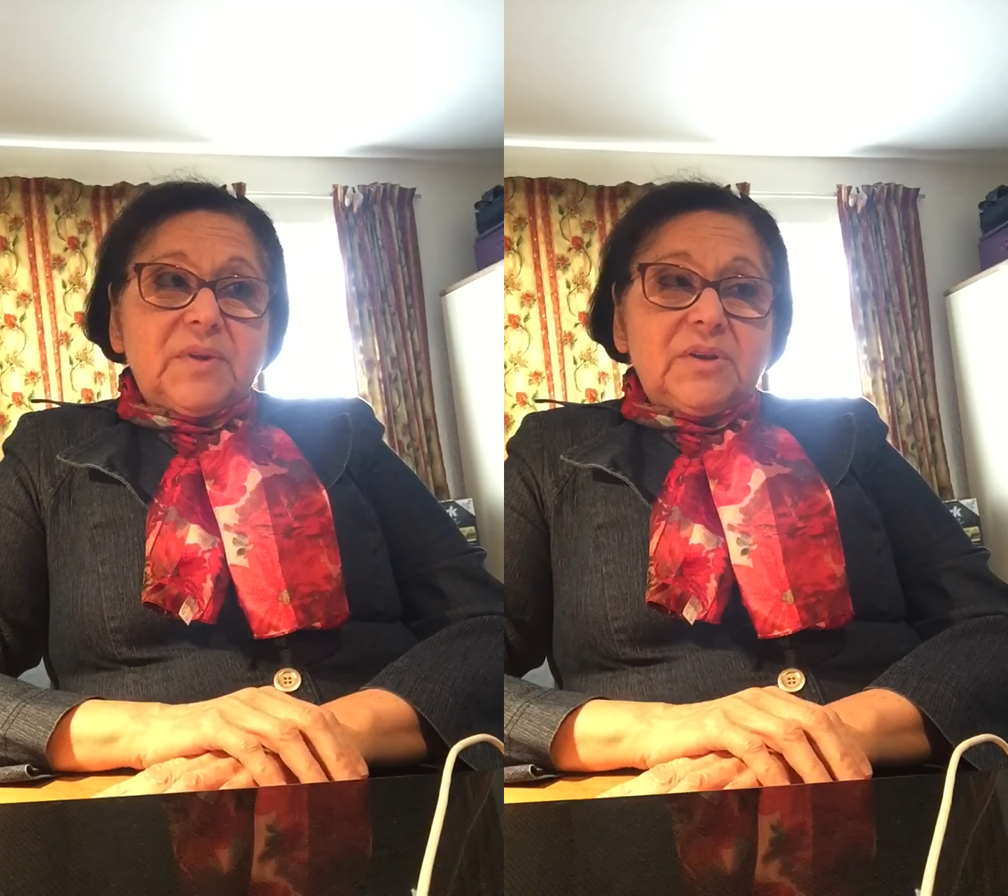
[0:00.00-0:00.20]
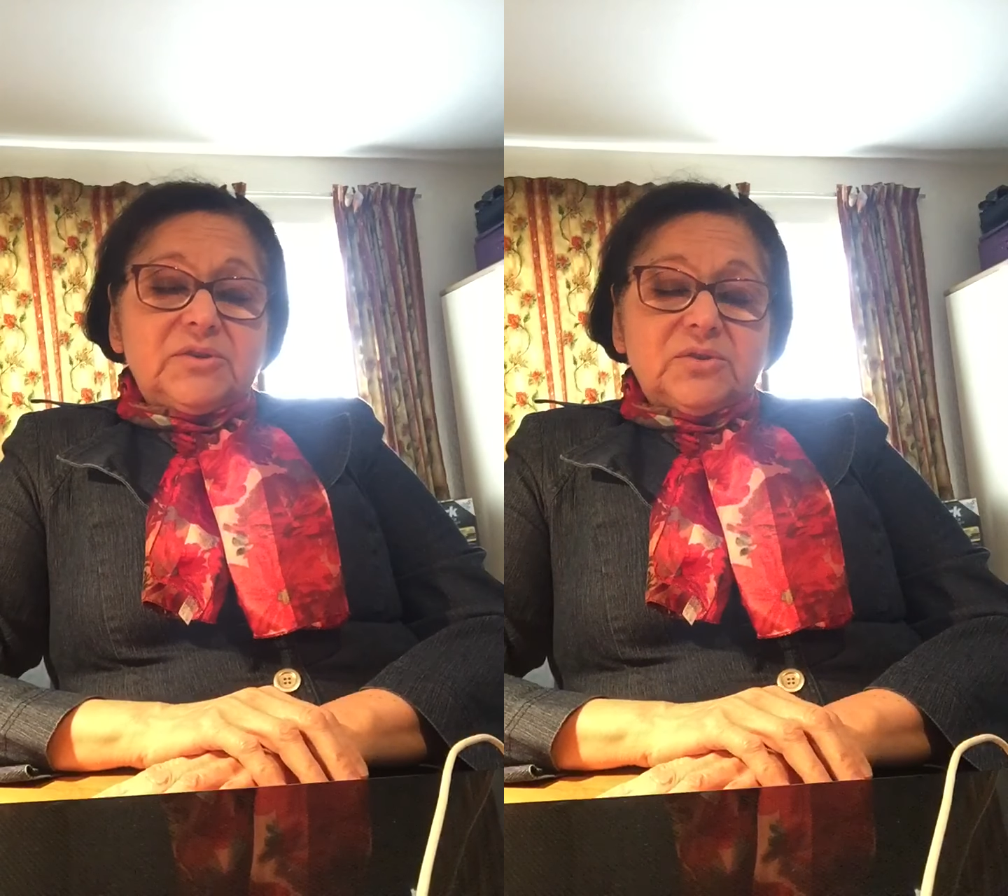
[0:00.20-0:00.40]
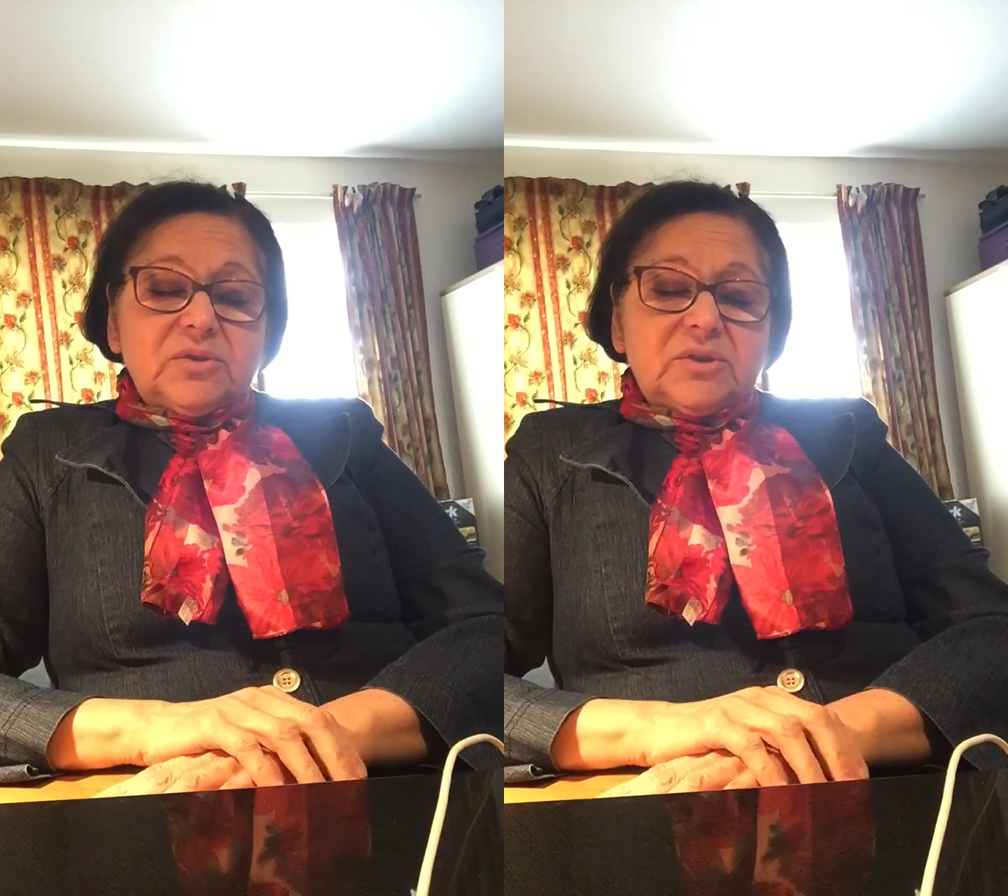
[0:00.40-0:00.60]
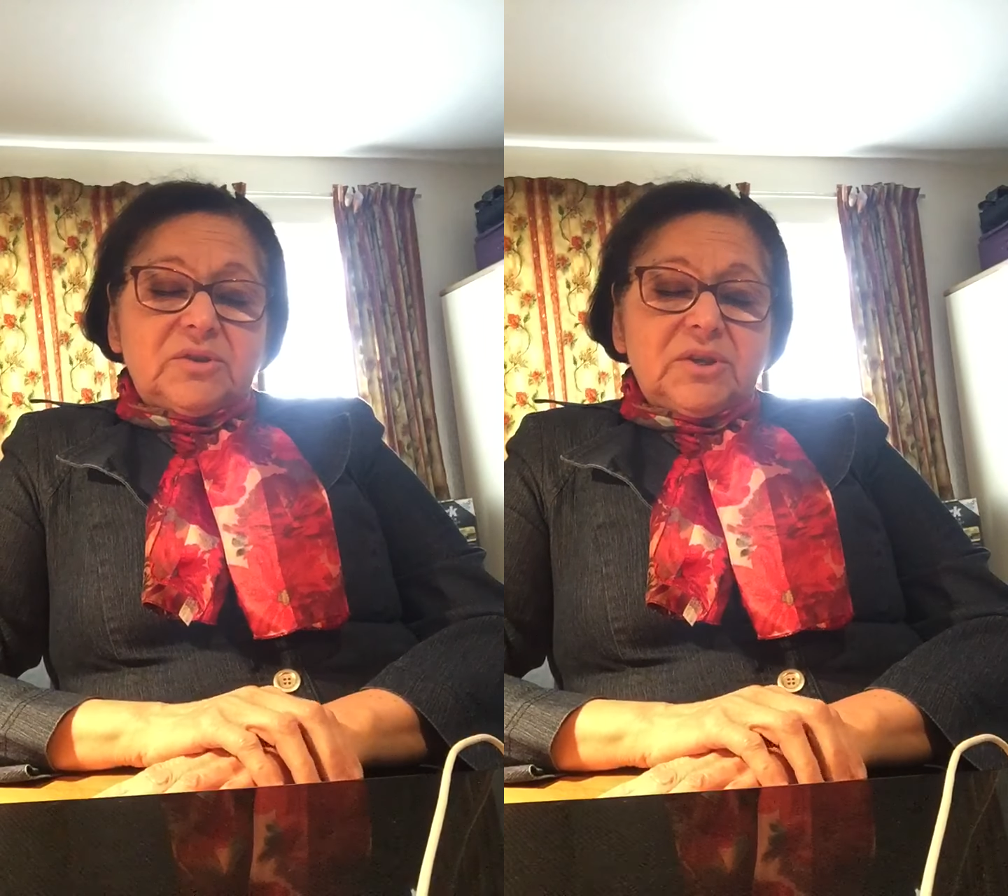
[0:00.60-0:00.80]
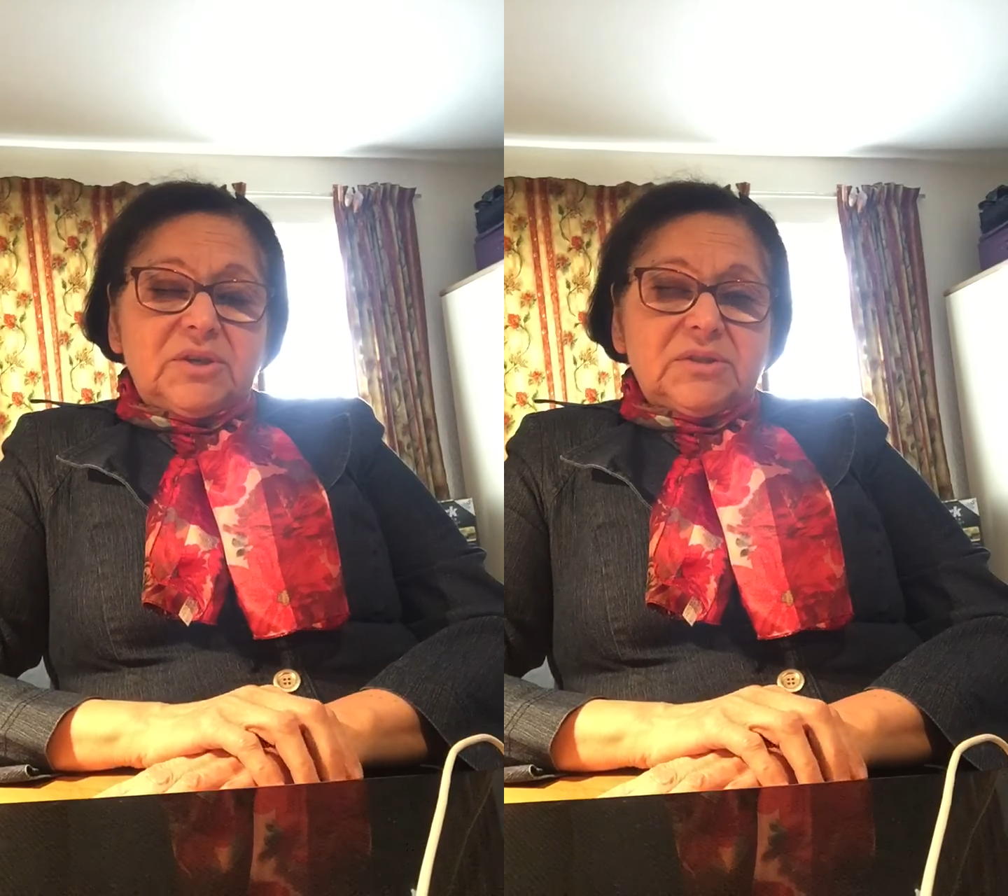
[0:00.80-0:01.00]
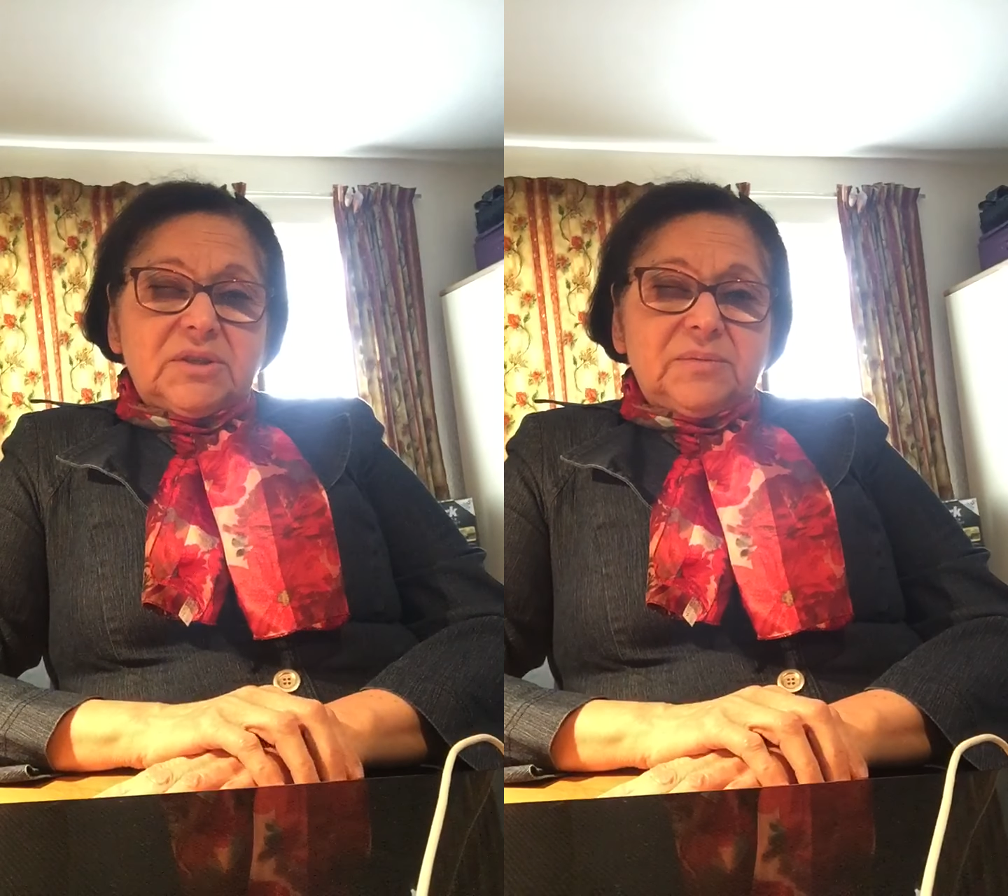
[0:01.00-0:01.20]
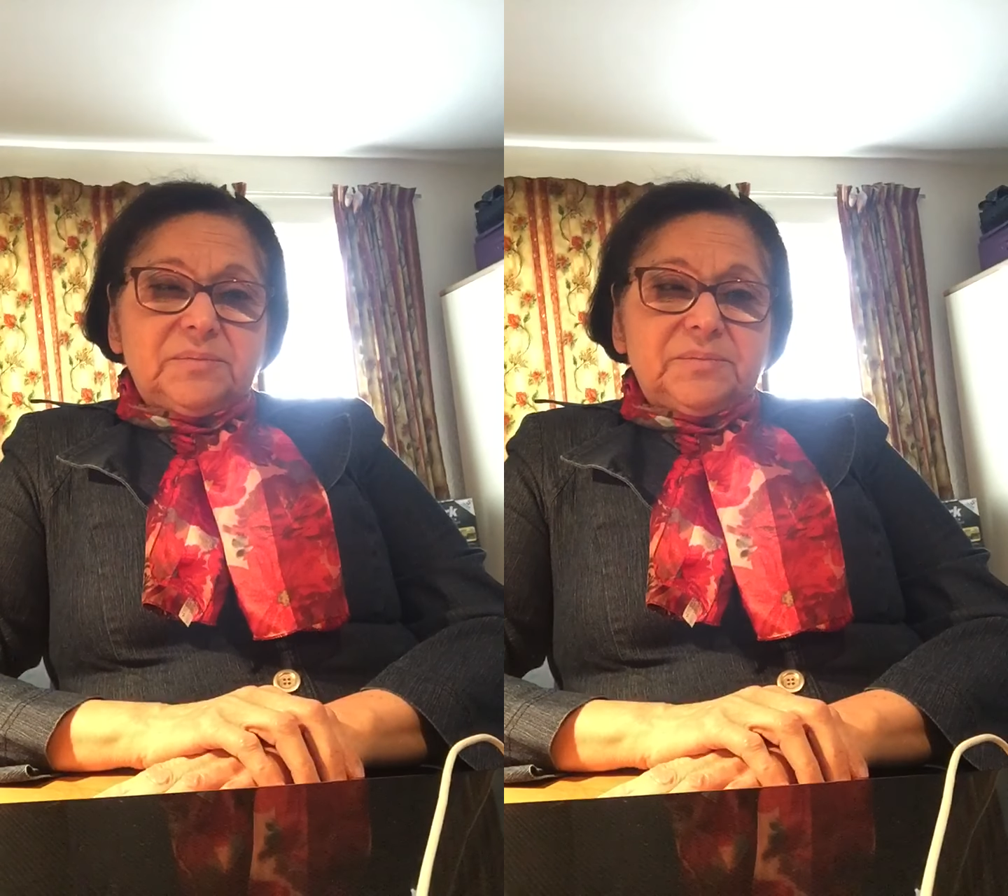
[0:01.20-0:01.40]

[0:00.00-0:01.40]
is not crazy.